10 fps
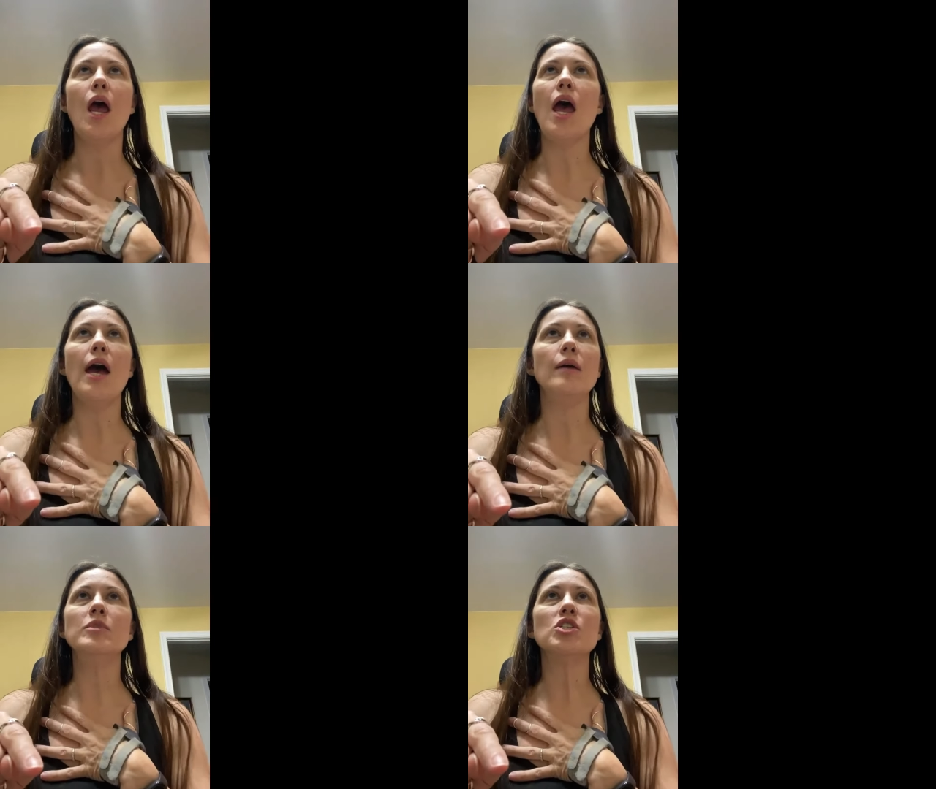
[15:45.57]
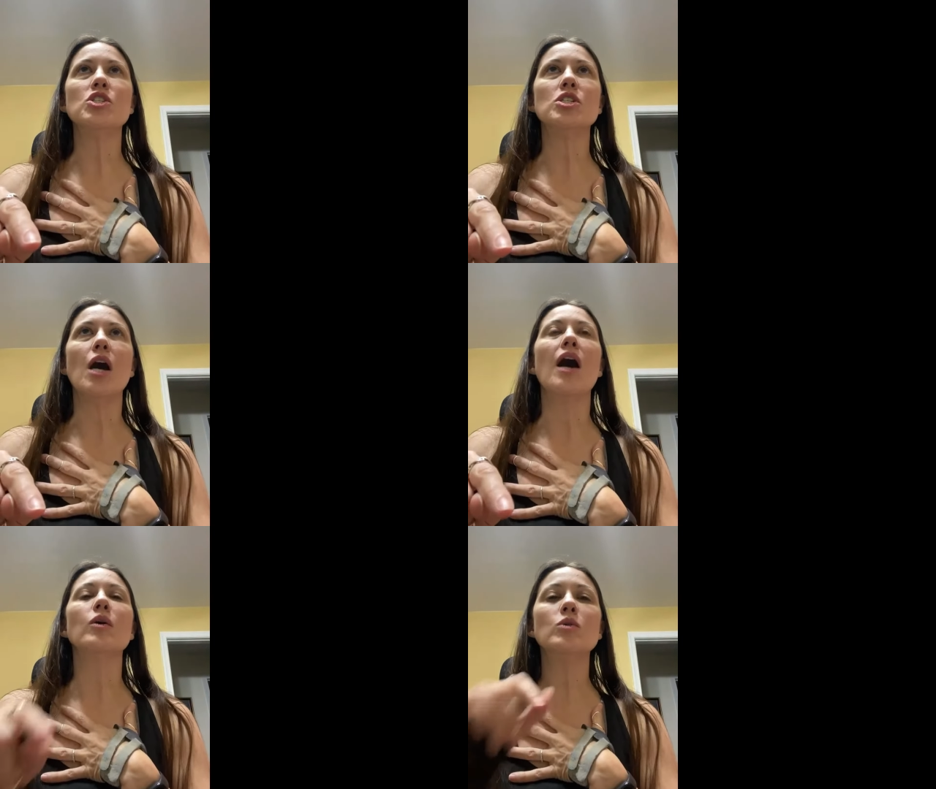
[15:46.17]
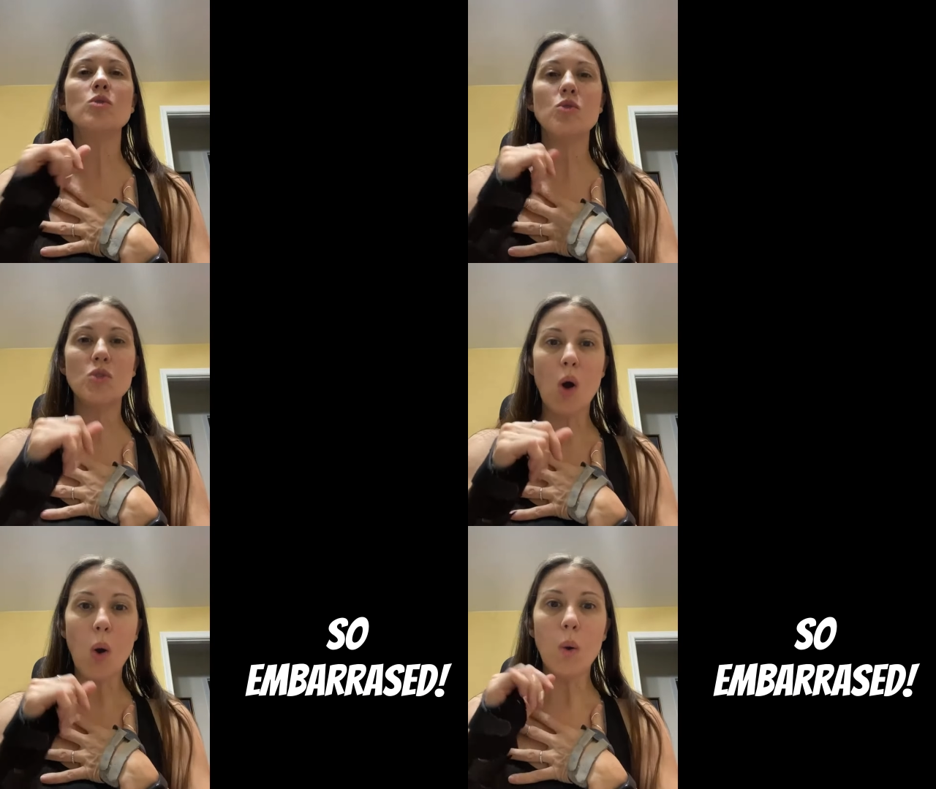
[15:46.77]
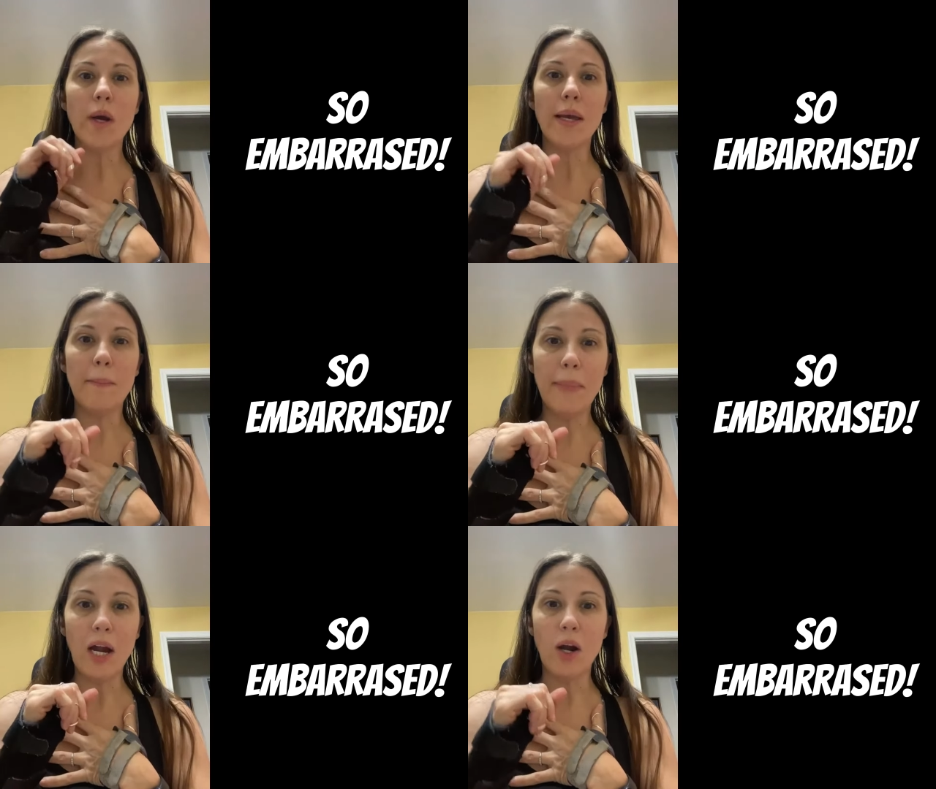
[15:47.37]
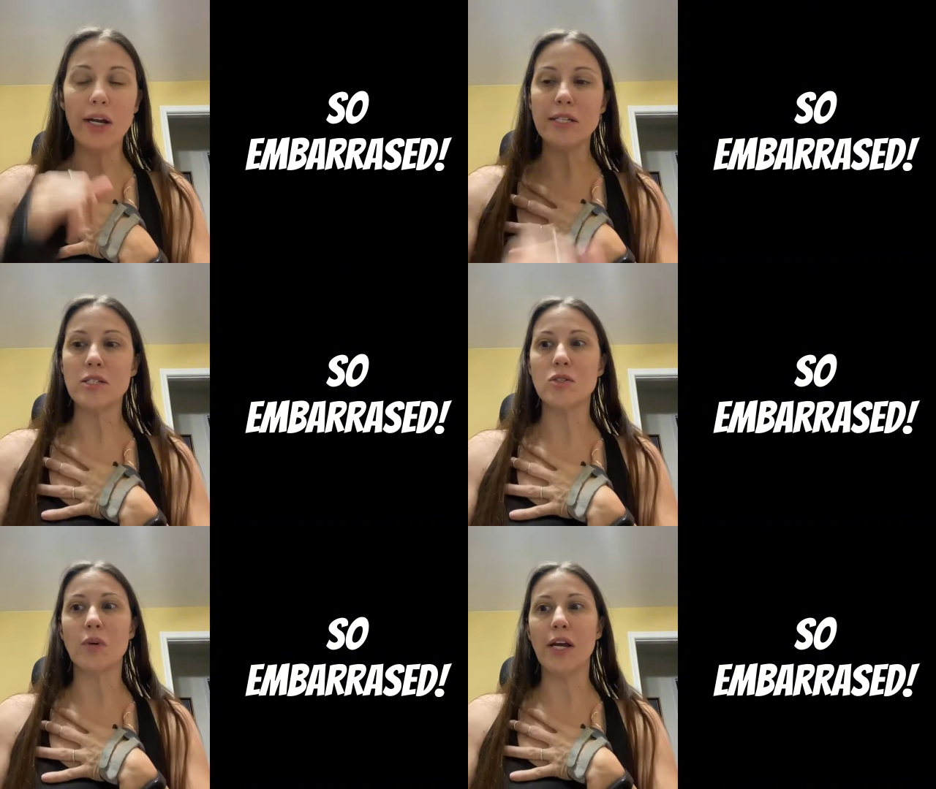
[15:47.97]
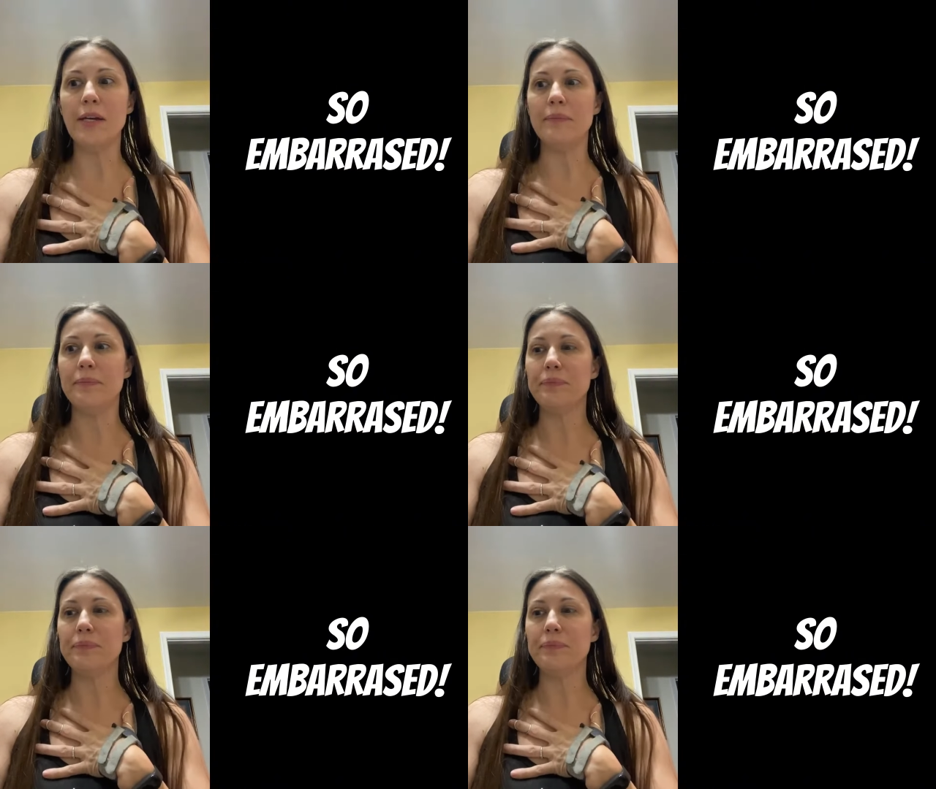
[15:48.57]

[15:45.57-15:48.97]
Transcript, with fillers: And I'm just, I was so embarrassed, right?